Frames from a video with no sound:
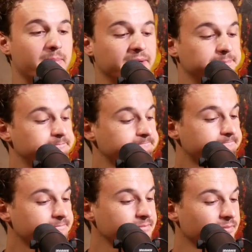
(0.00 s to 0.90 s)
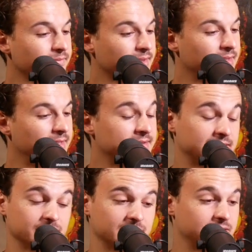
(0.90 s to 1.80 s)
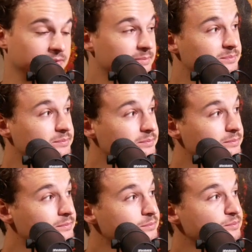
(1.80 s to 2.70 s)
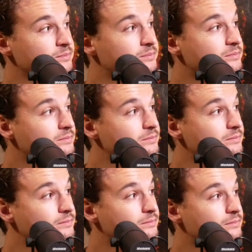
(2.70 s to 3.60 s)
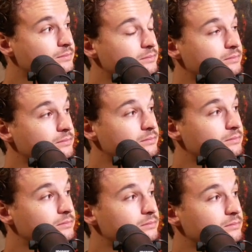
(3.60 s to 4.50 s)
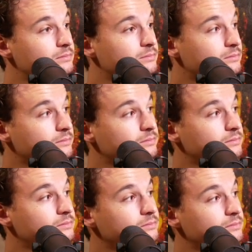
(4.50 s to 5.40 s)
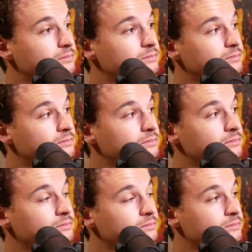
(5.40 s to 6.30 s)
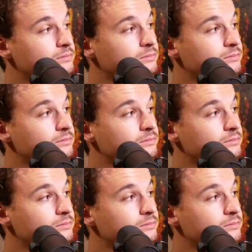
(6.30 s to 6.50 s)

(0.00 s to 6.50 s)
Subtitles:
No words are spoken by the person on screen.